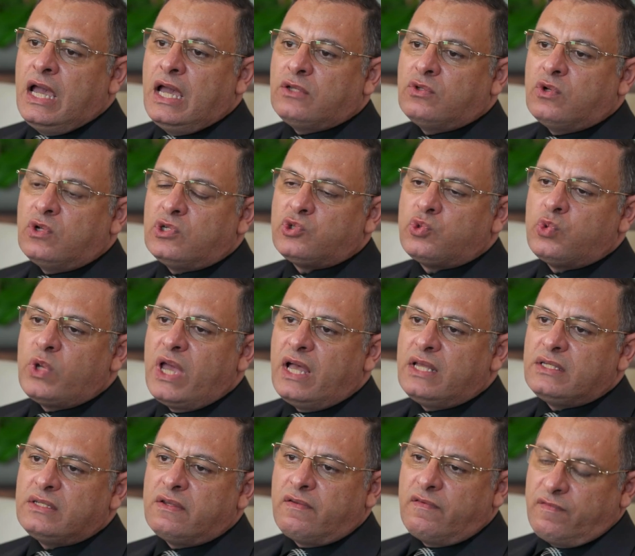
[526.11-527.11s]
and also we
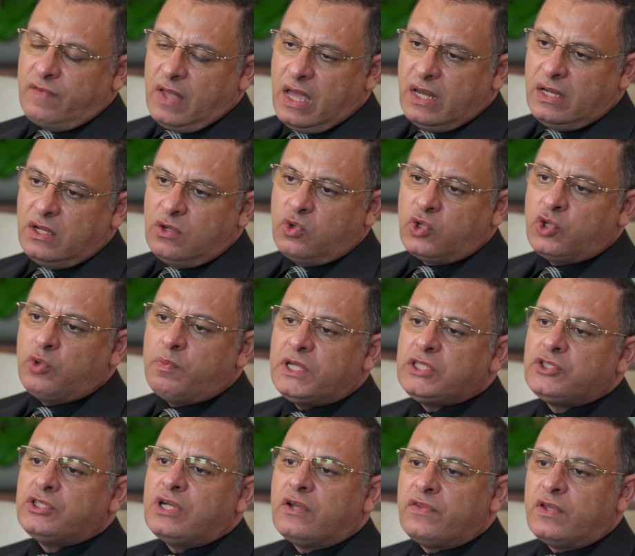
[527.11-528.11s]
have an
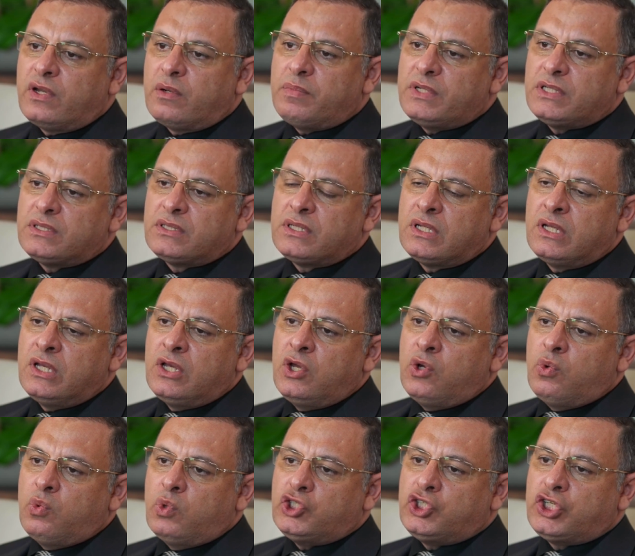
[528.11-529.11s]
occupational therapist
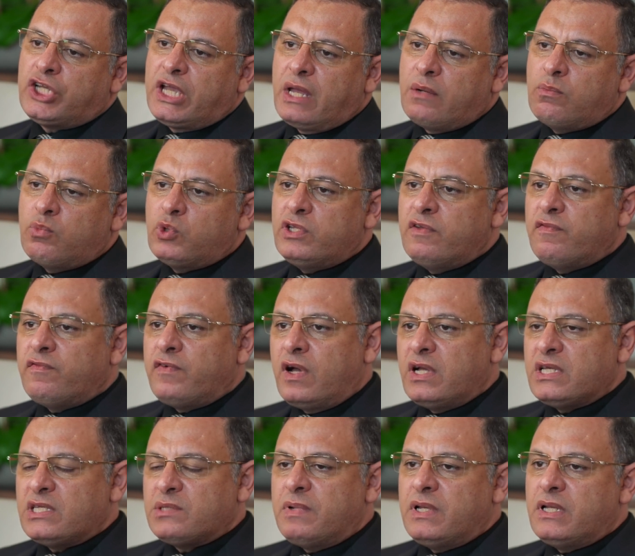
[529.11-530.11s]
which can
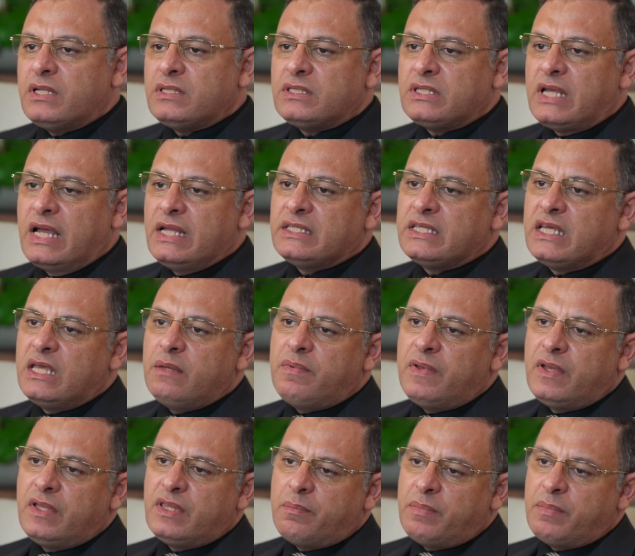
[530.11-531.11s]
modify splints and keeping the